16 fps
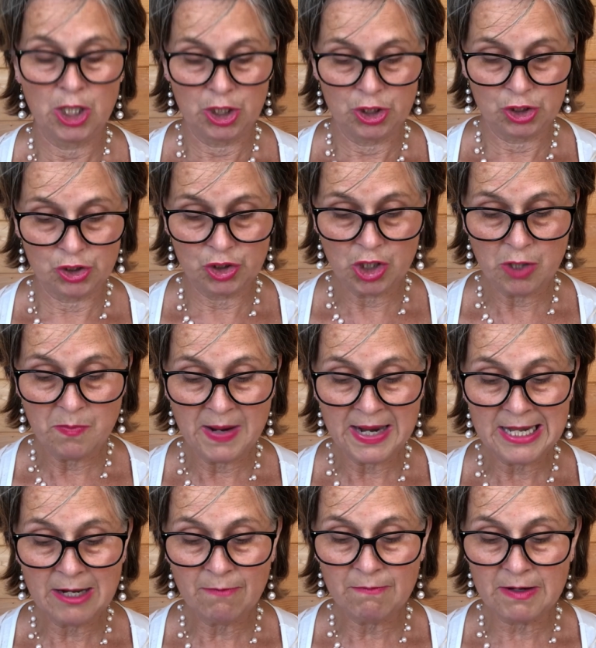to show my
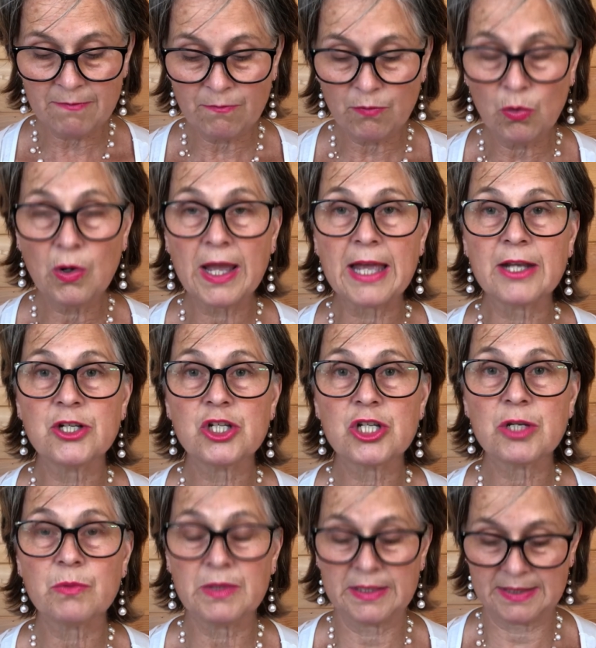lovely forehead, she
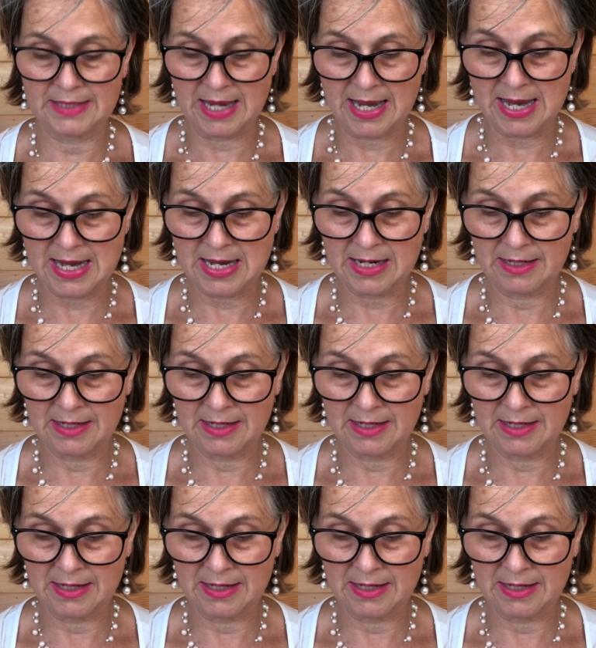would say.